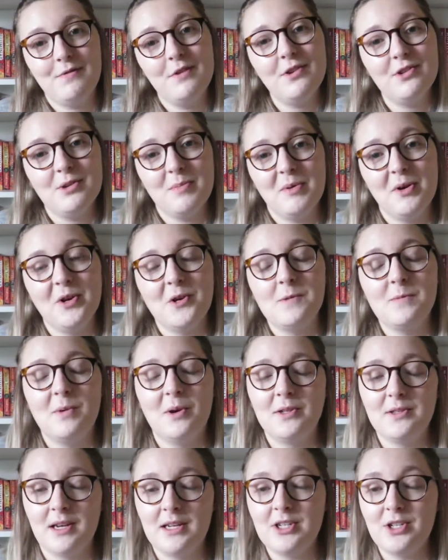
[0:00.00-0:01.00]
future books
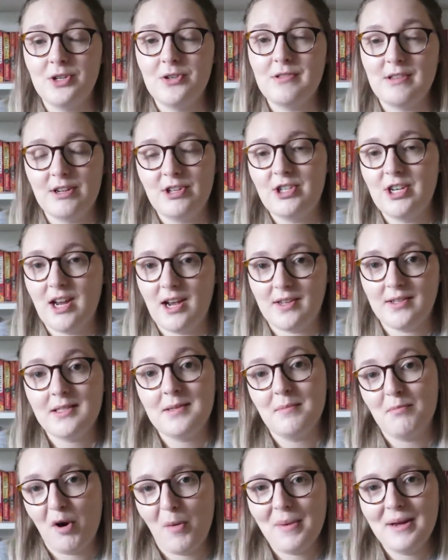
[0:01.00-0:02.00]
because I do think she has
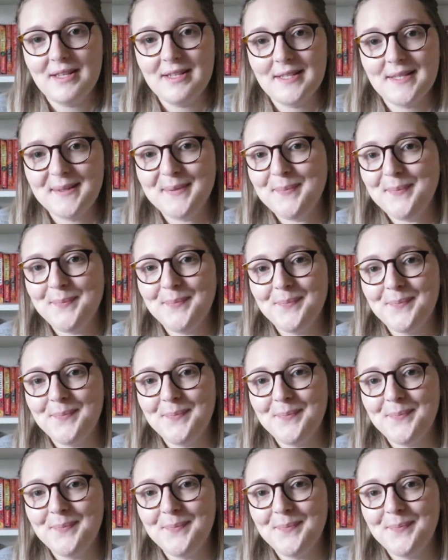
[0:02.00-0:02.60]
some promise.